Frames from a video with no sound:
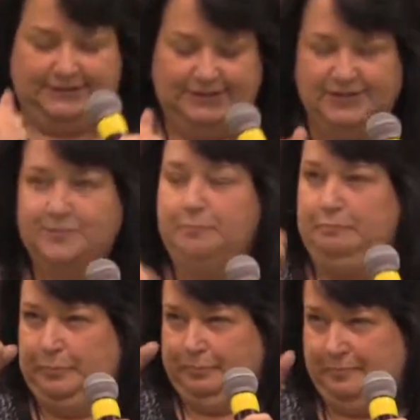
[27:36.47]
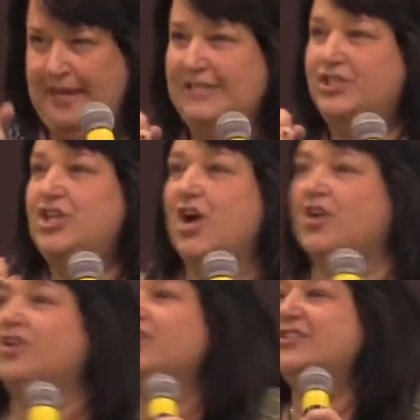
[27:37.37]
just bite your
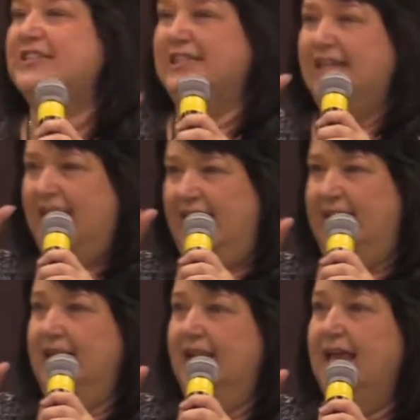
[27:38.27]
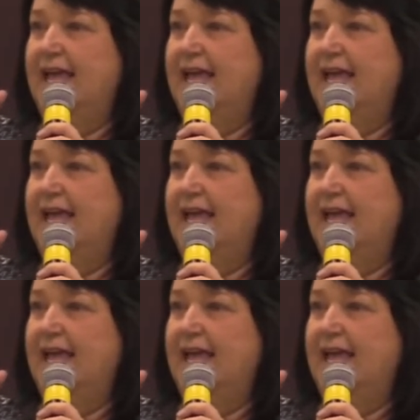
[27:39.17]
knuckles and